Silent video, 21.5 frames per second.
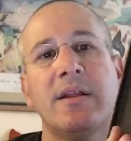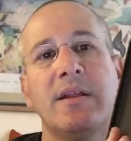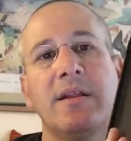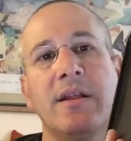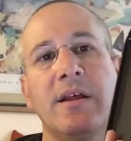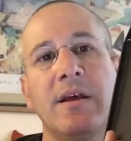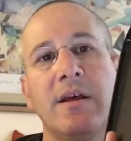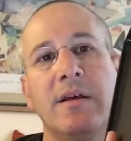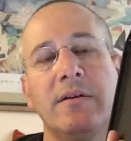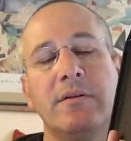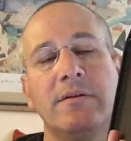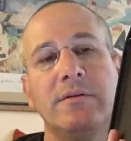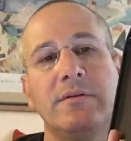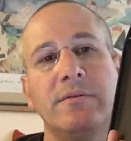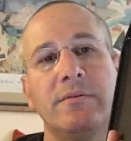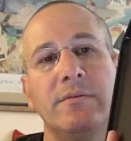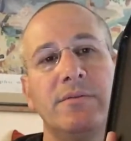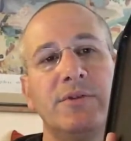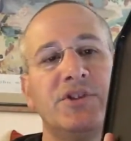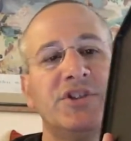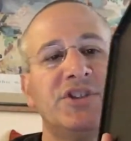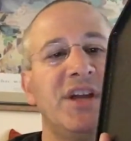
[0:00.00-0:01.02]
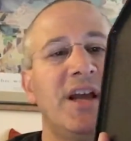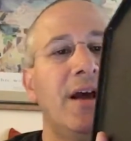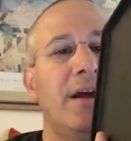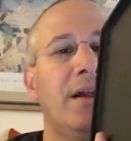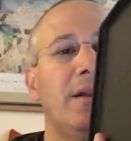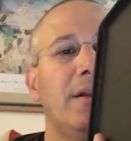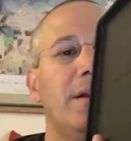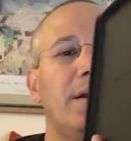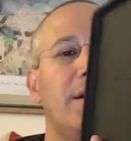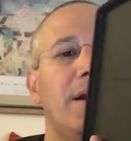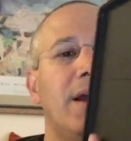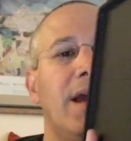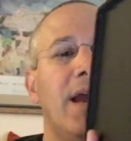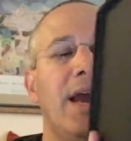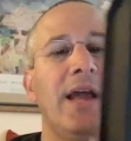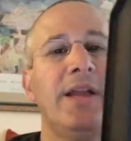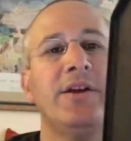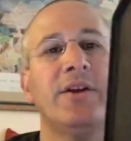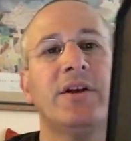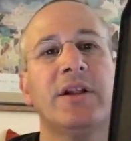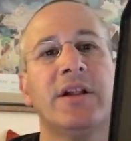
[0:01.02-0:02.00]
the shell
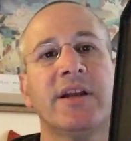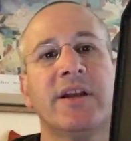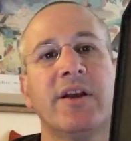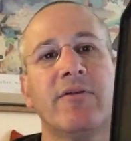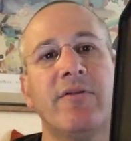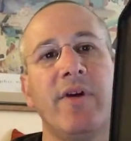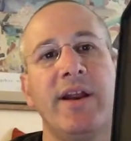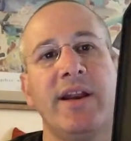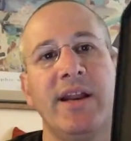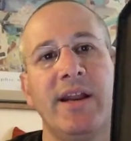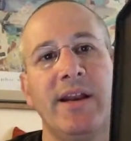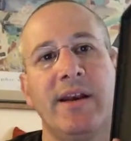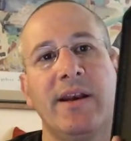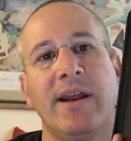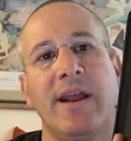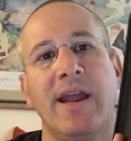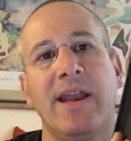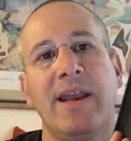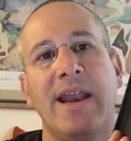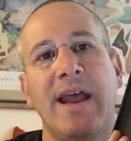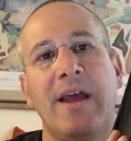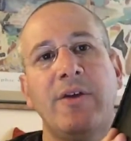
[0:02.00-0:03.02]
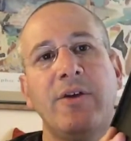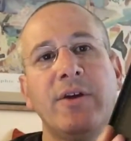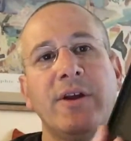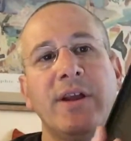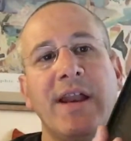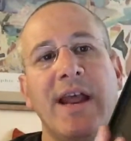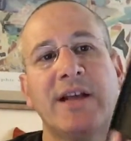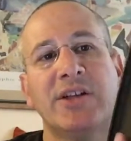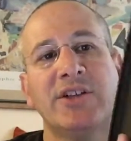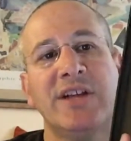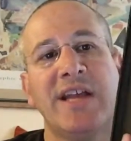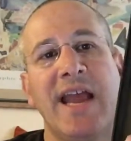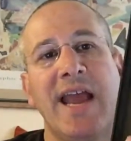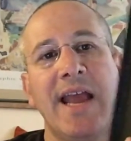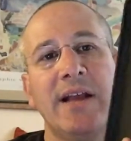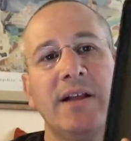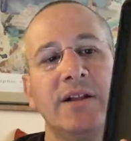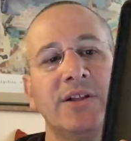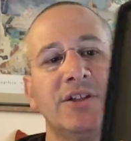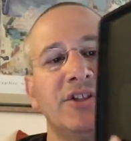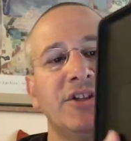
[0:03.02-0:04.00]
and you click it right in, and now you can actually
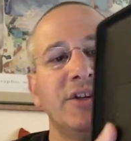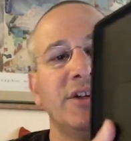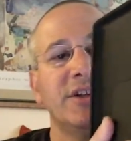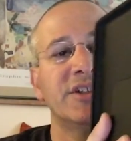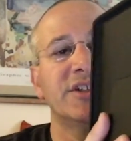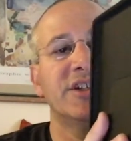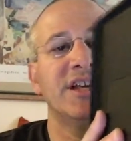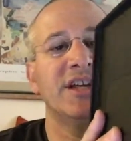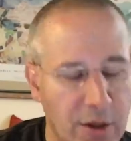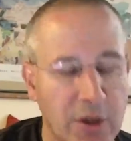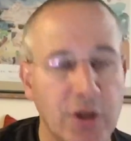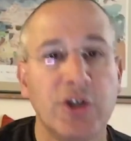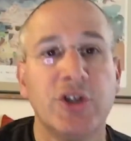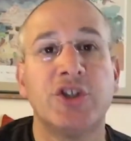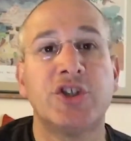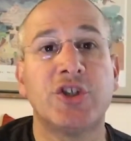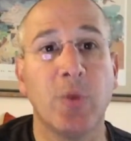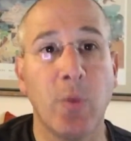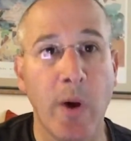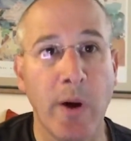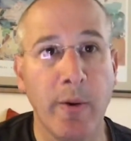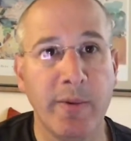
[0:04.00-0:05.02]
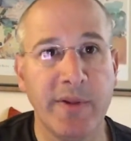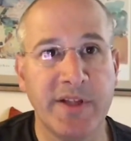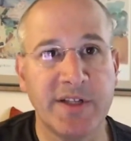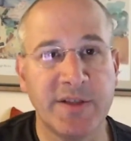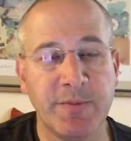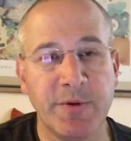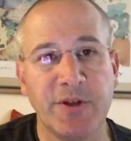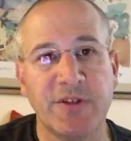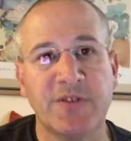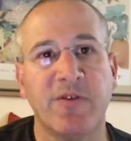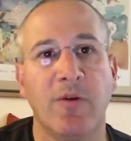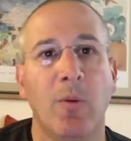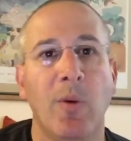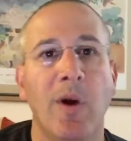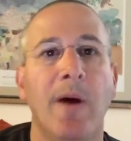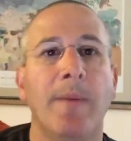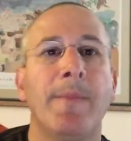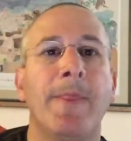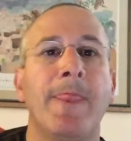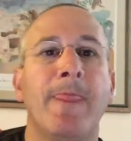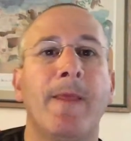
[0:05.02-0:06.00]
angle it so you can see it. So where would this be useful?
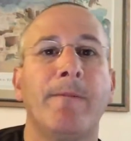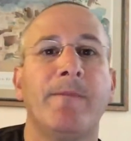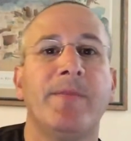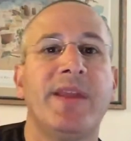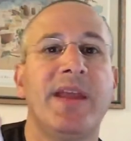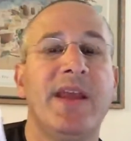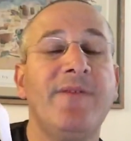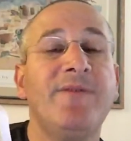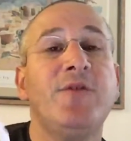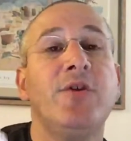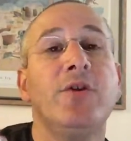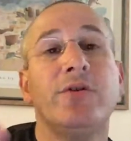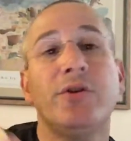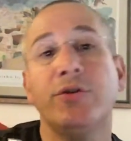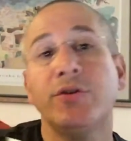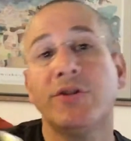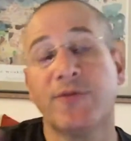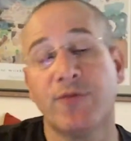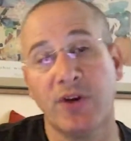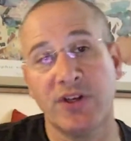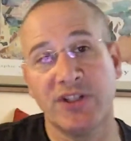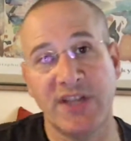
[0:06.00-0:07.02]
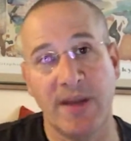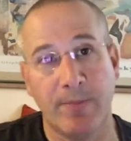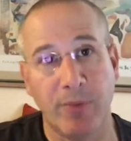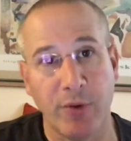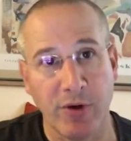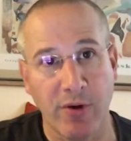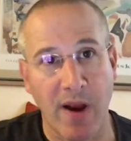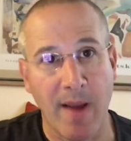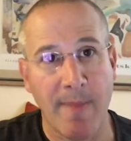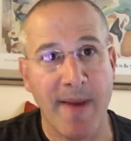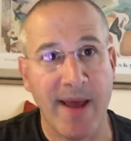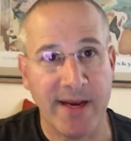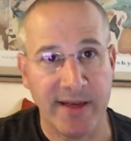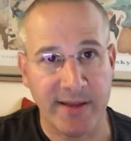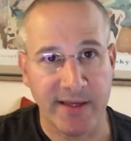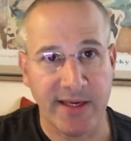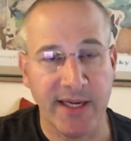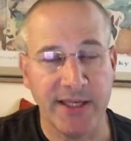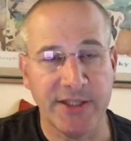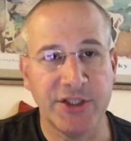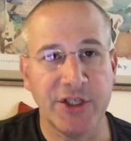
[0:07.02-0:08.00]
Well, if you use, for example, your iPad in
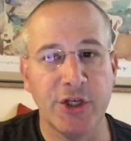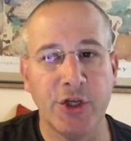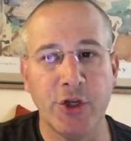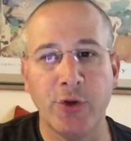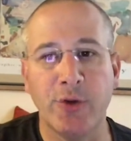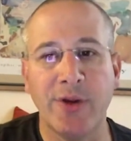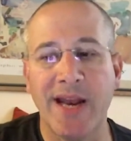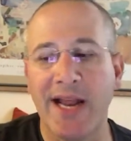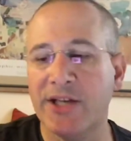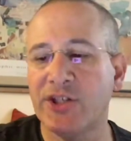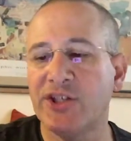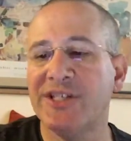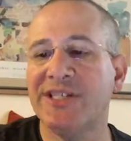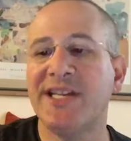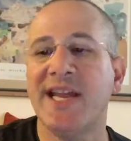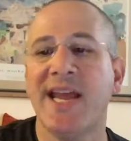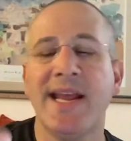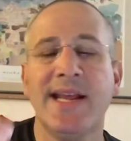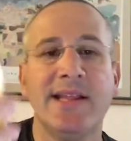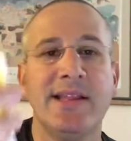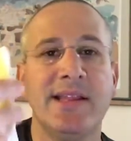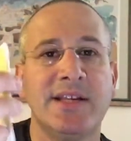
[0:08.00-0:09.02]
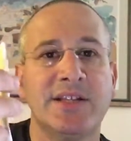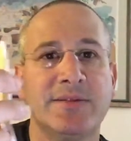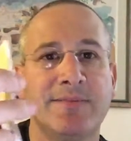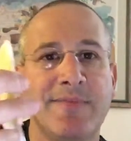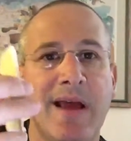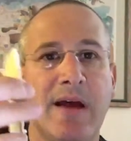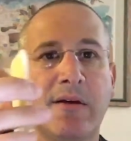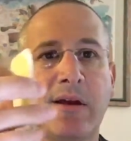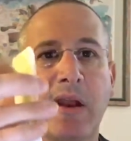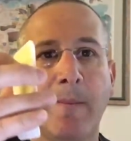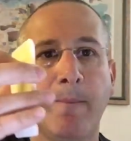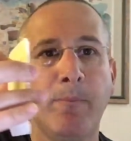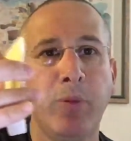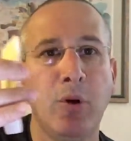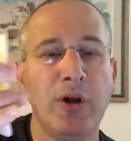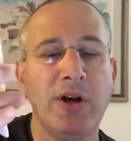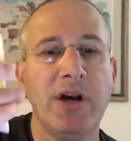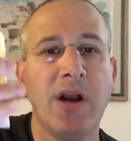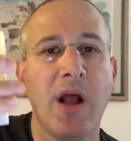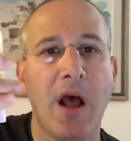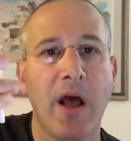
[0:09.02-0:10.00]
the kitchen, you can actually take this mount and
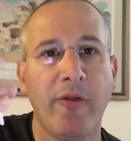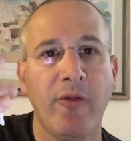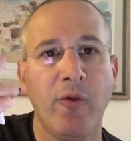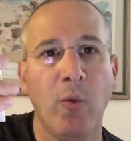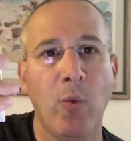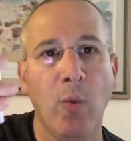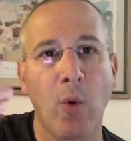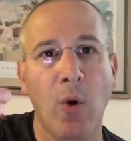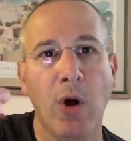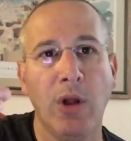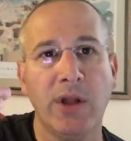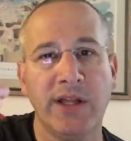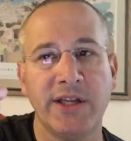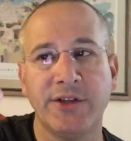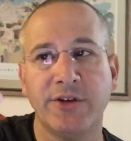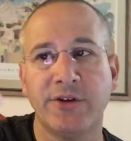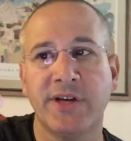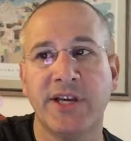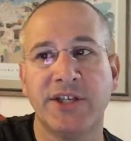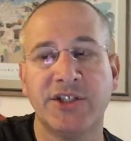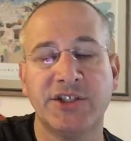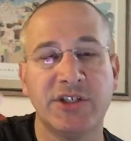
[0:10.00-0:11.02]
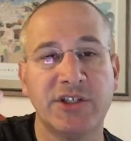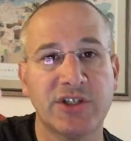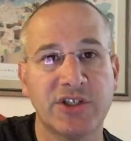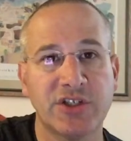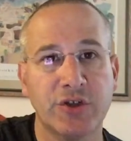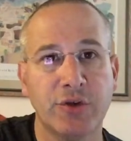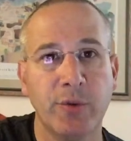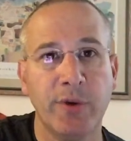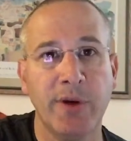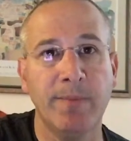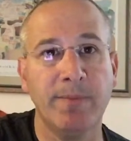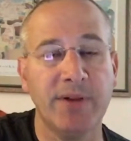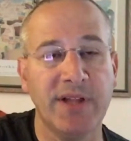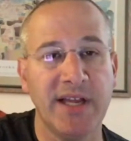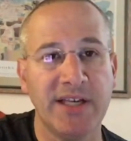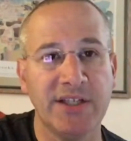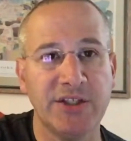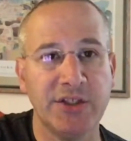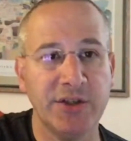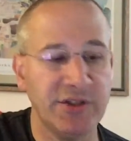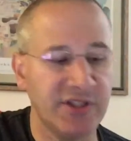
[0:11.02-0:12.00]
put it on the wall in your kitchen, screw it in
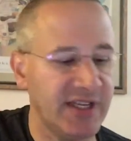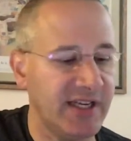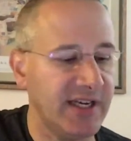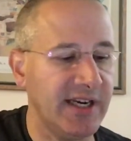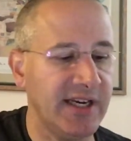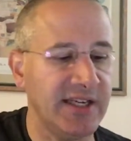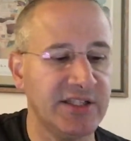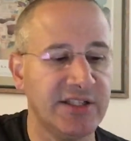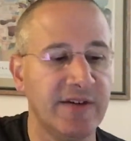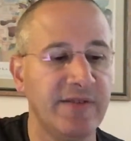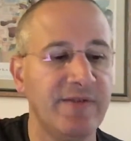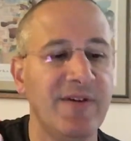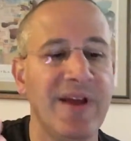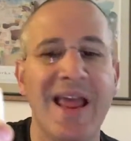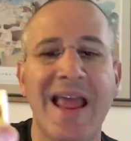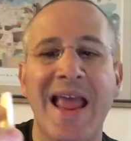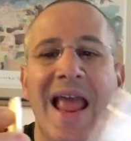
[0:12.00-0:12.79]
place, use the adhesive,